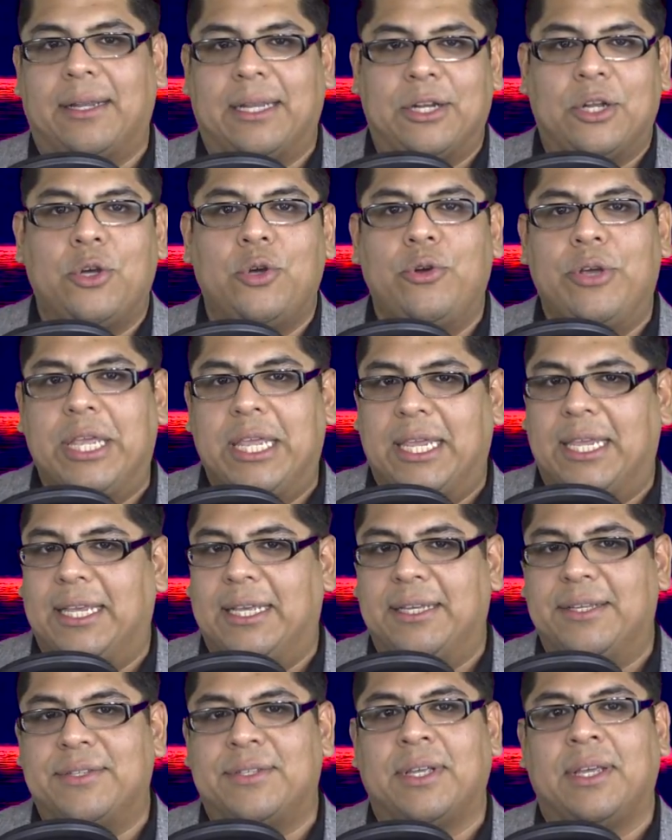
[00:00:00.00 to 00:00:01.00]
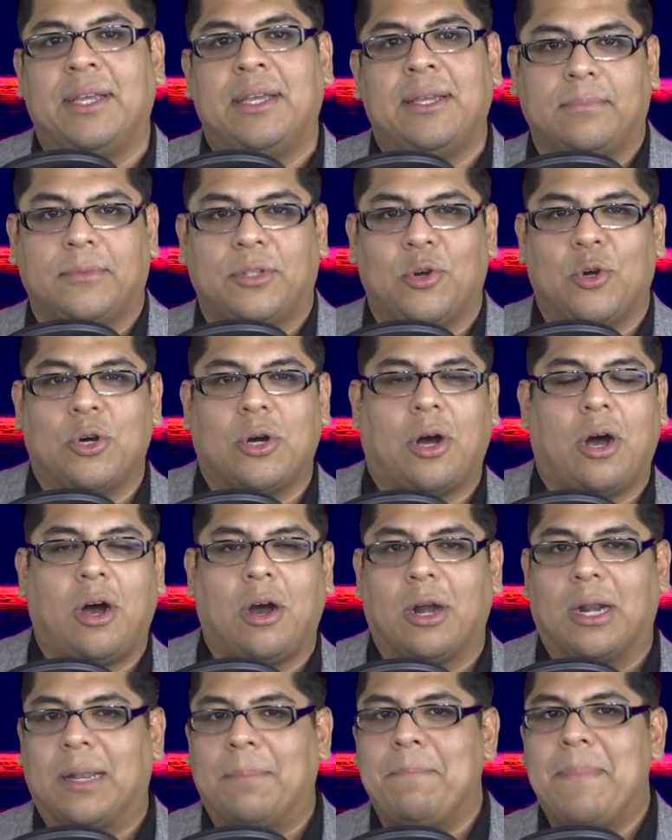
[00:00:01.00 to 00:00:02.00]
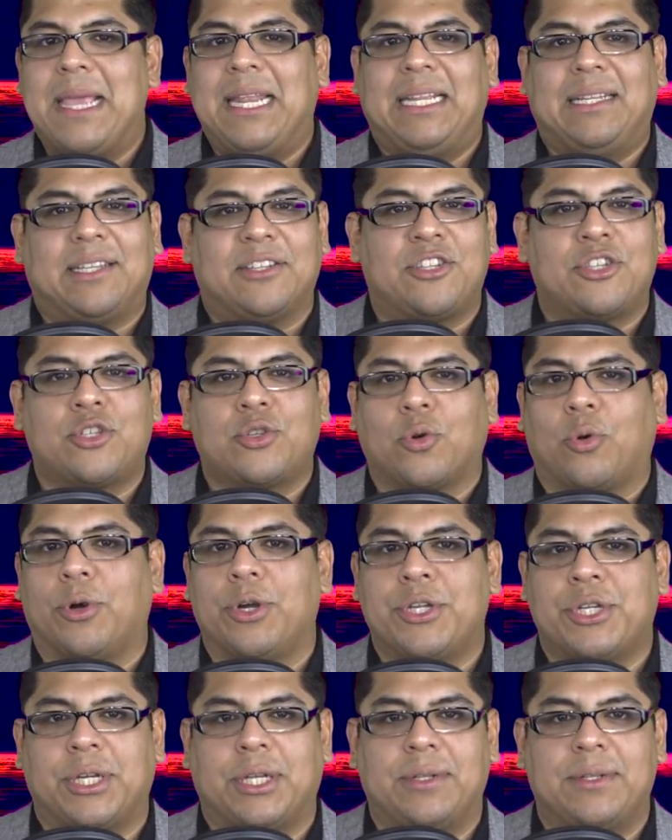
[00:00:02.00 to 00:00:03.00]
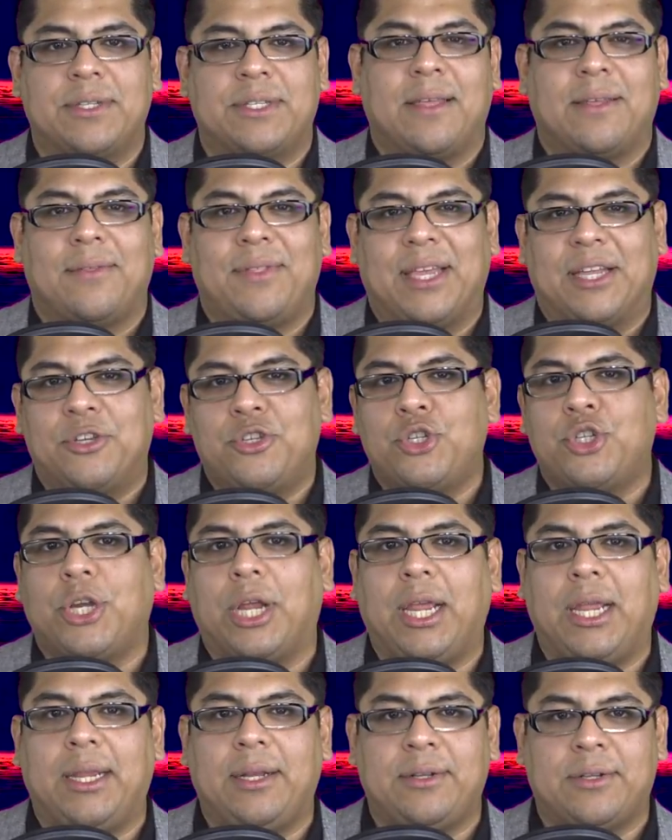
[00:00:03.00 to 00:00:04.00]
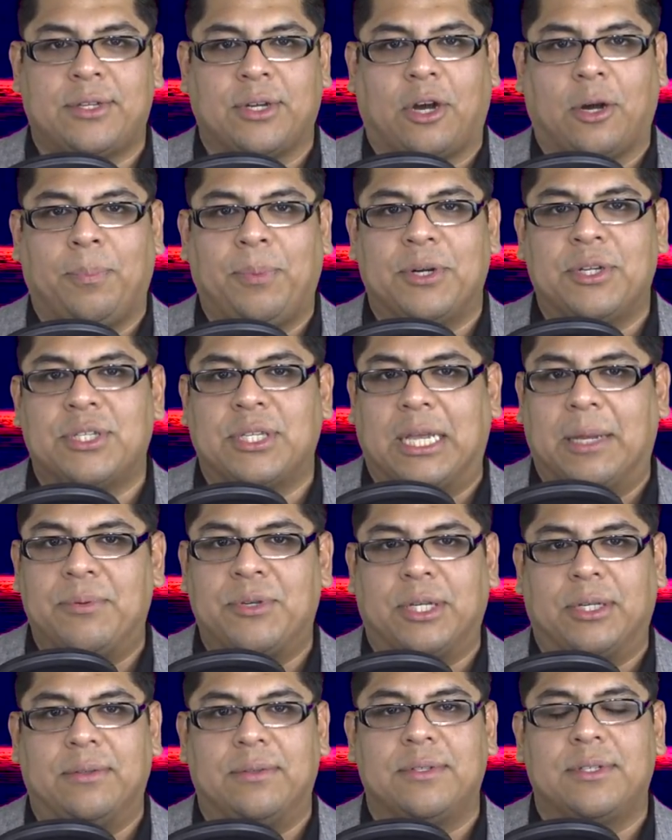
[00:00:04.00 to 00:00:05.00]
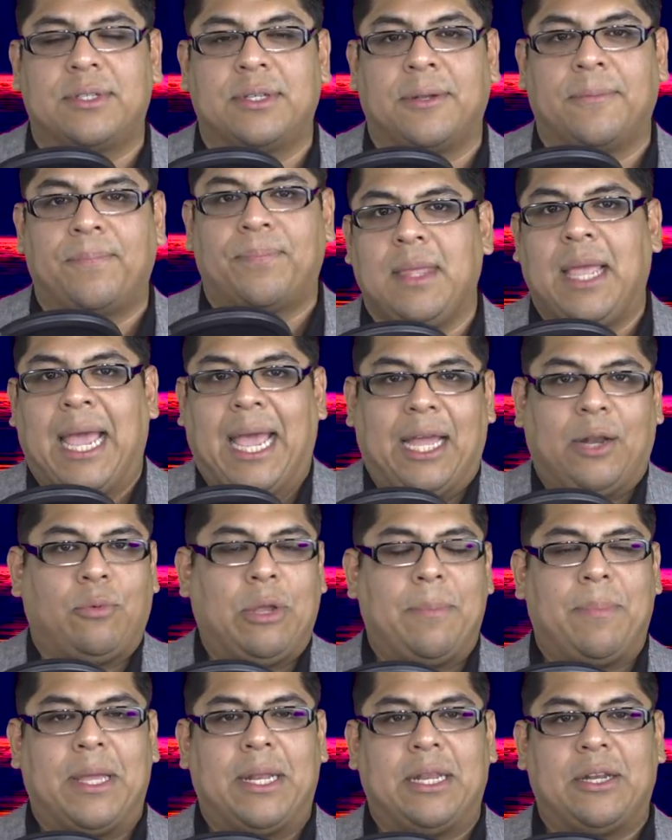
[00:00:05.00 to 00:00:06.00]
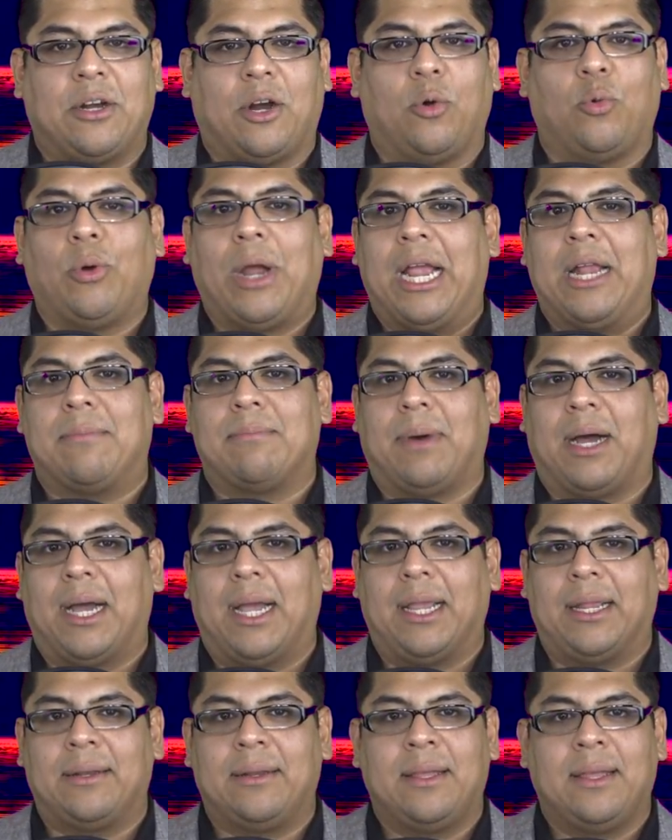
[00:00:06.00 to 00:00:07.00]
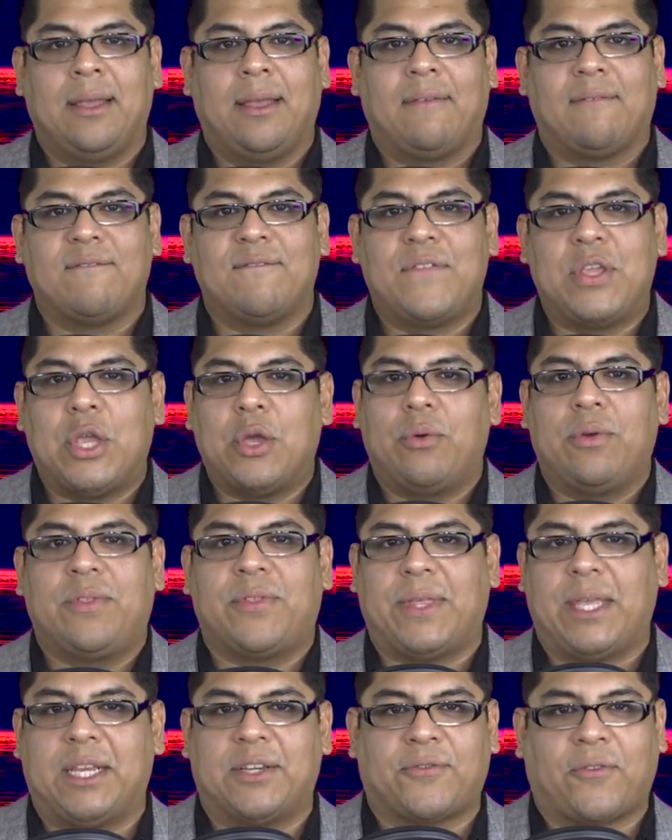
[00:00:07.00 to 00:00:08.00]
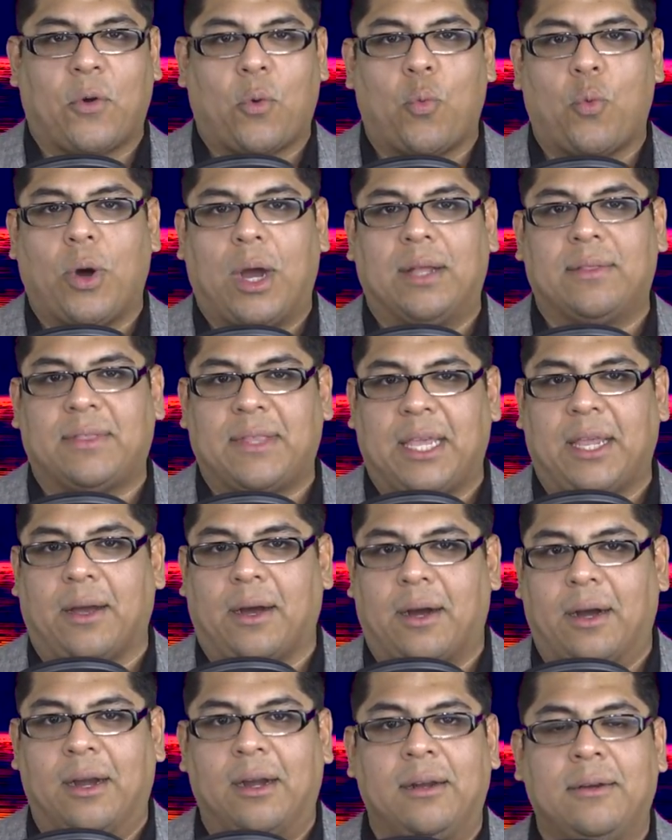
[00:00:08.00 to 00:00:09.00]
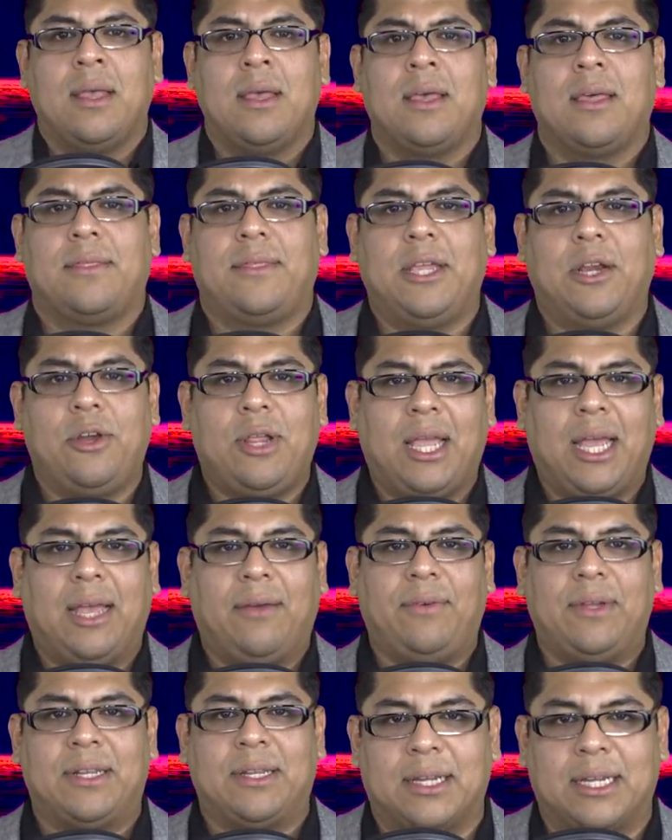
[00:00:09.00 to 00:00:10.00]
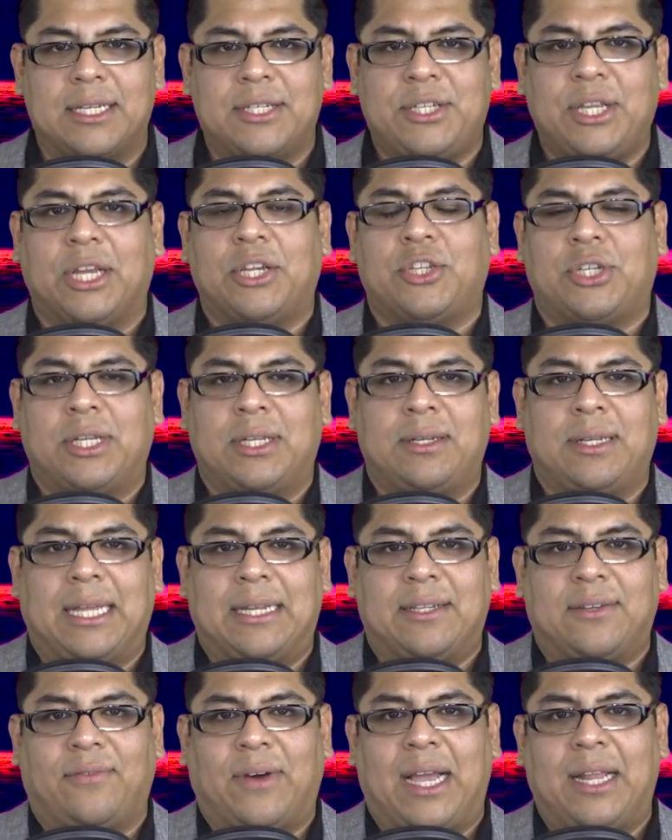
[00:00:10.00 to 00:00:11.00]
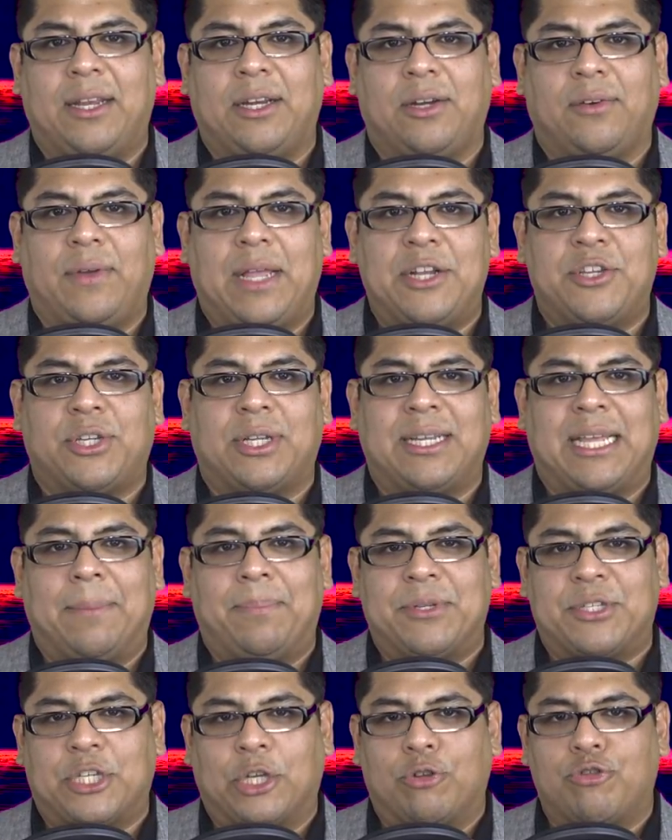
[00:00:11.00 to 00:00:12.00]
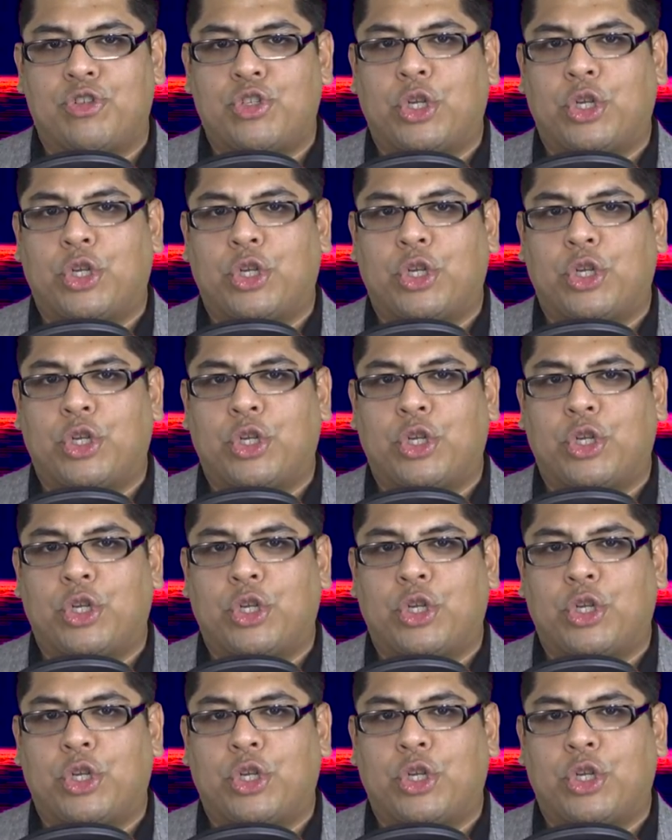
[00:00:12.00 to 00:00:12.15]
and who He is. There are many distortions that change our perceptions had we been in our right mind, viewing things for what they are. There you have it, Addiction and Divine Intervention, episode